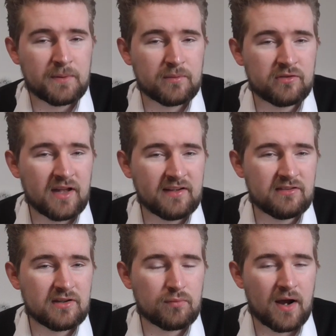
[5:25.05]
But it was
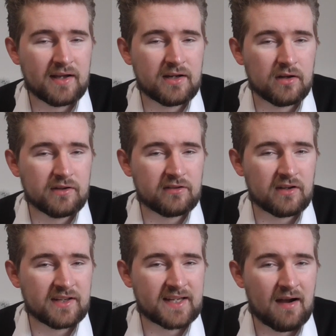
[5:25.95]
nice that Ryan got this
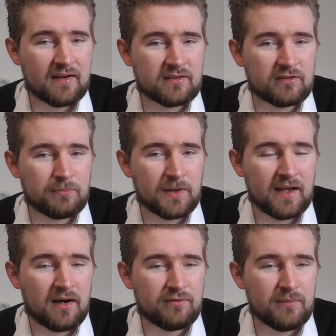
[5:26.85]
other character to
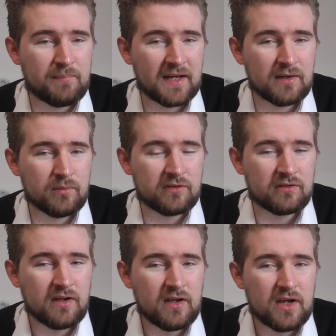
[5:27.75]
play off, and Bella
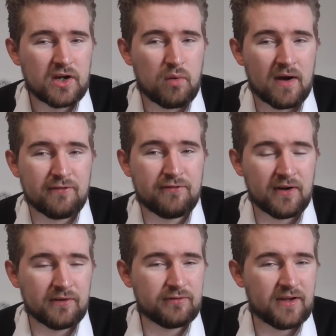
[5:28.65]
was quite
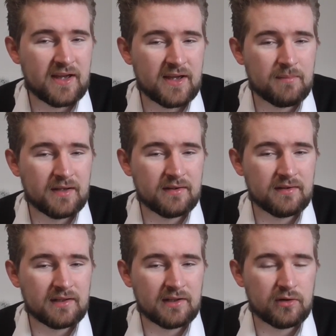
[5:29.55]
fun for him,
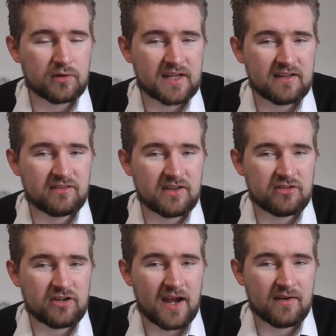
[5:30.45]
and the little kiss they
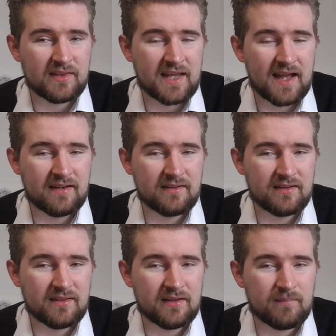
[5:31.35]
share at the end,
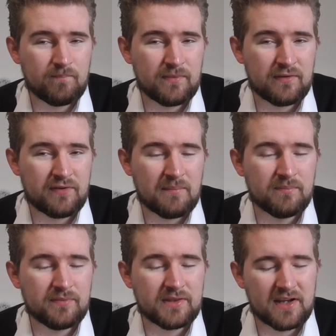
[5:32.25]
and the
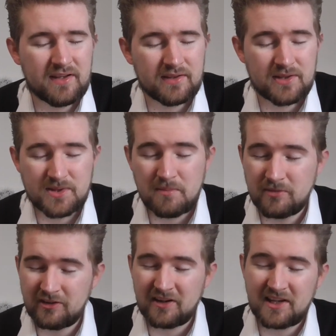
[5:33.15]

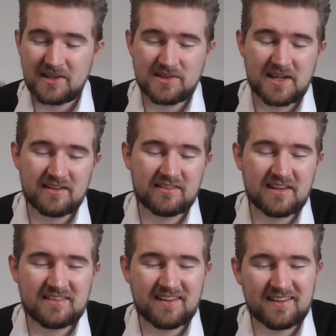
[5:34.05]
thumb sucking thing as
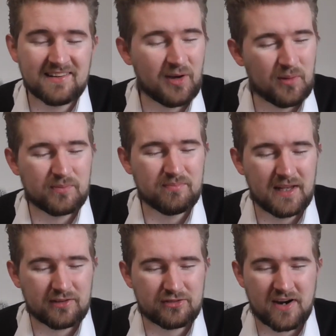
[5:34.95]
they did.
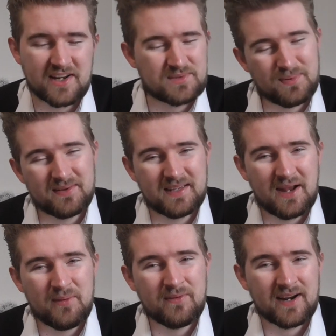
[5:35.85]
Little strange, but you
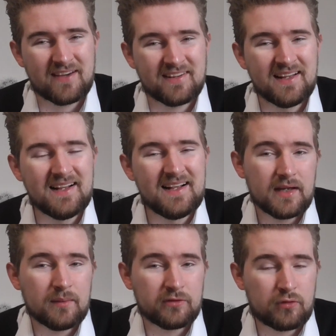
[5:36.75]
know, whatever.
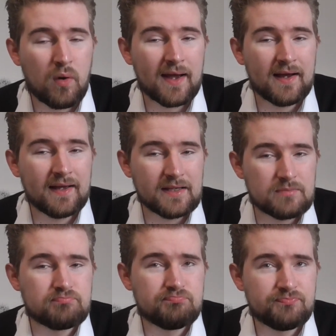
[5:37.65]
It was quite
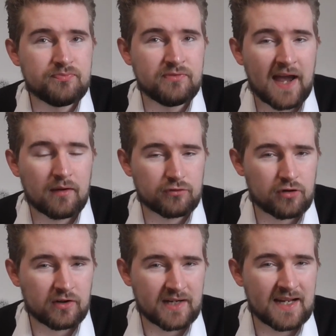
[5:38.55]
a
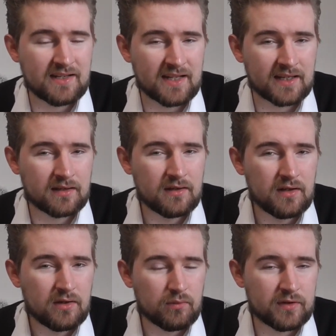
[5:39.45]
downtrodden ending,
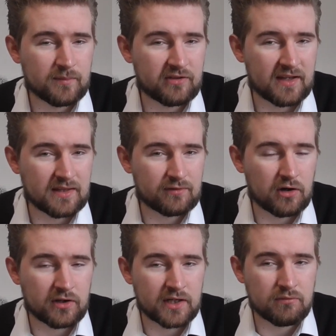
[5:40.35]
with them saying they've
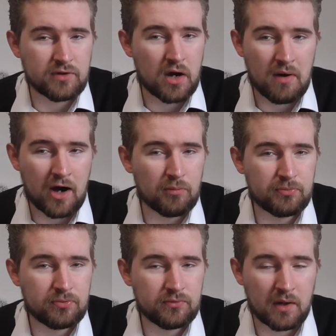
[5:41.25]
got, you know, no
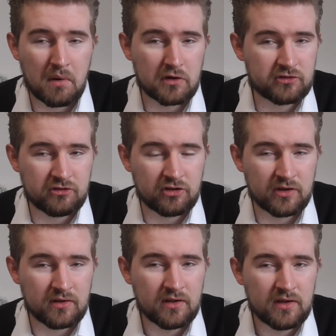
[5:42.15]
help, no
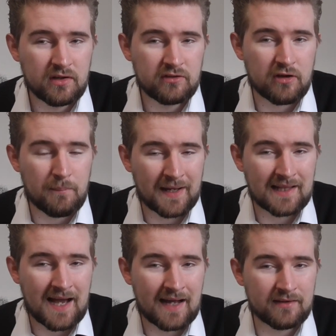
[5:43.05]
oxygen. So
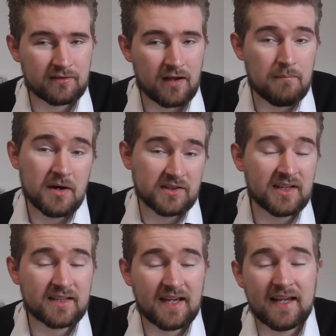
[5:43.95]
Bella and her
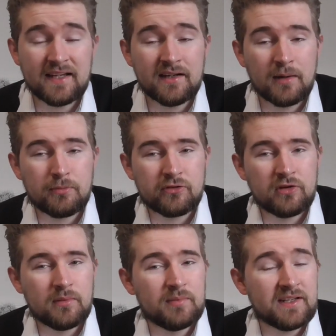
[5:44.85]
mother, Kane, are
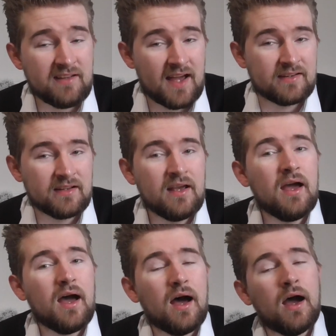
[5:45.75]
presumably dead.
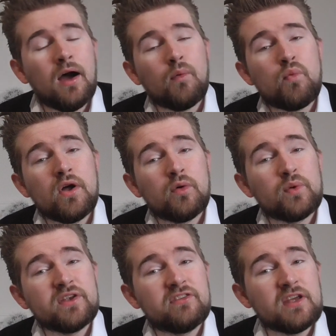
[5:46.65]
Will
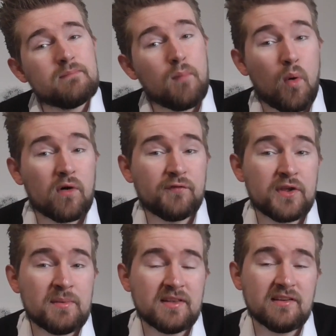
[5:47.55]
we see more of
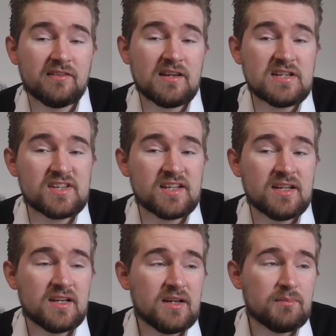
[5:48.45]
them in the
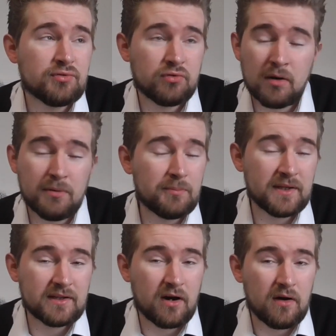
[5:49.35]
season?
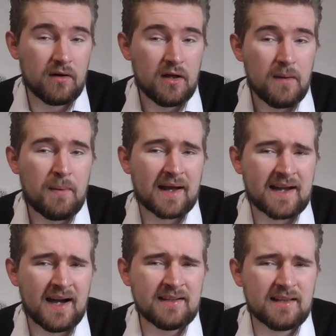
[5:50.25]
Probably not, but I
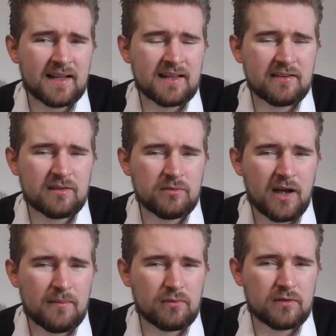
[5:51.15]
kind of like that
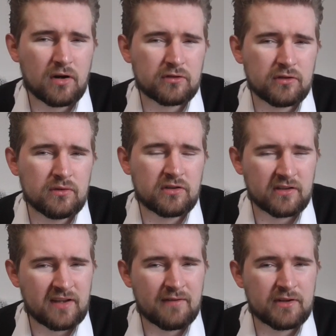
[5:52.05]
sometimes when Doctor Who
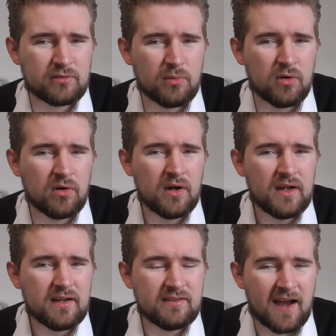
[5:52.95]
does have its more
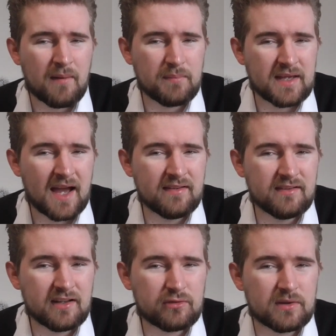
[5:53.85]
downbeat
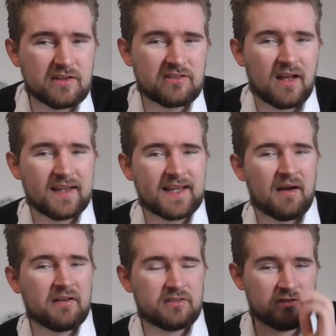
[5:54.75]
endings with its side
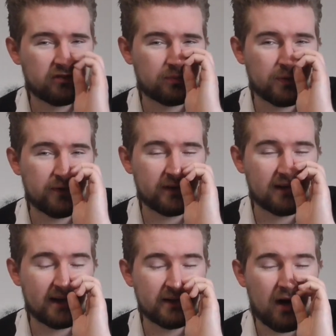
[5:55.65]
characters, just
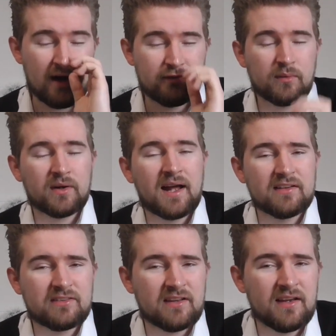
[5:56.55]
proving like not everyone
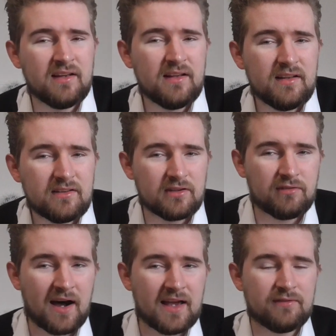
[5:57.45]
has to
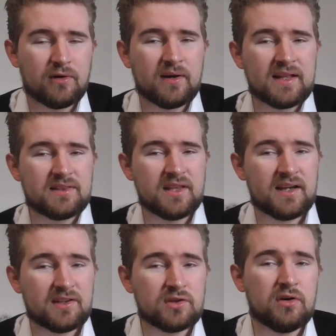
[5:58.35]
survive or
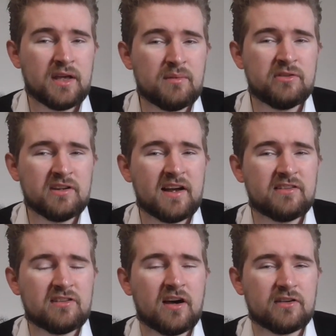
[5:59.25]
anything. I thought it was a
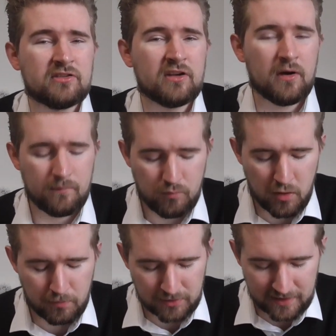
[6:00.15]
nice touch, so
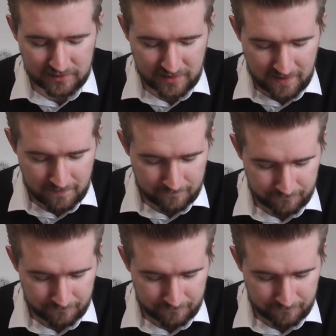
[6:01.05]
well played there.